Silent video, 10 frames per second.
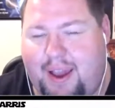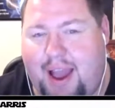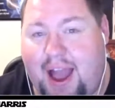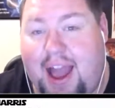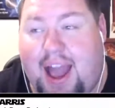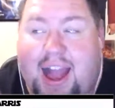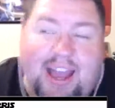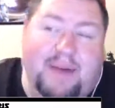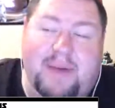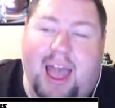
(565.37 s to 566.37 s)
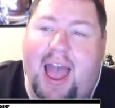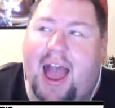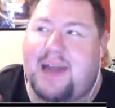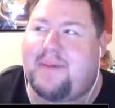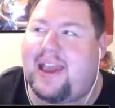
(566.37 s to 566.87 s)

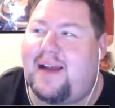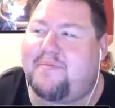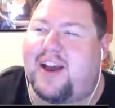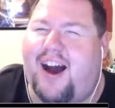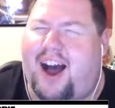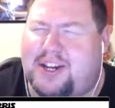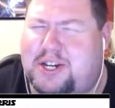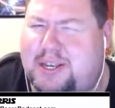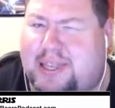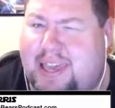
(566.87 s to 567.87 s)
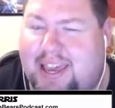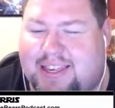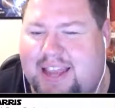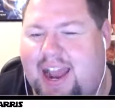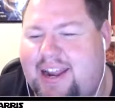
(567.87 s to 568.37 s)
I'm cautiously
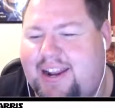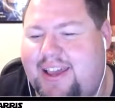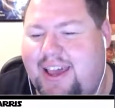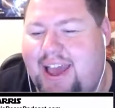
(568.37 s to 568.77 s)
excited.